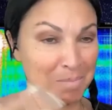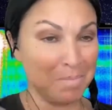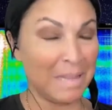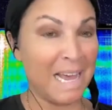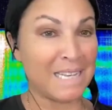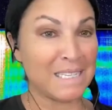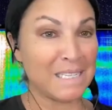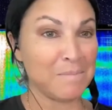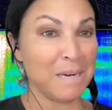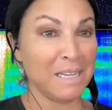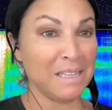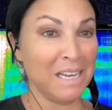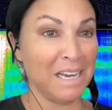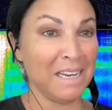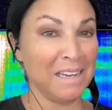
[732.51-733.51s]
blast my
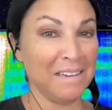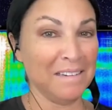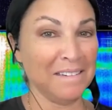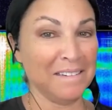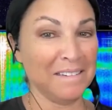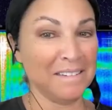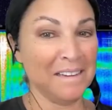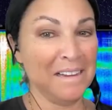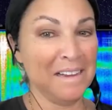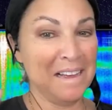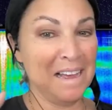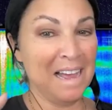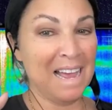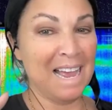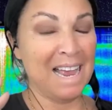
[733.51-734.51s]
light,
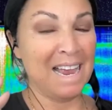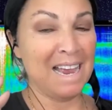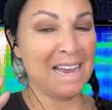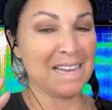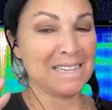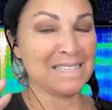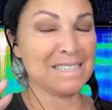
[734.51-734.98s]
and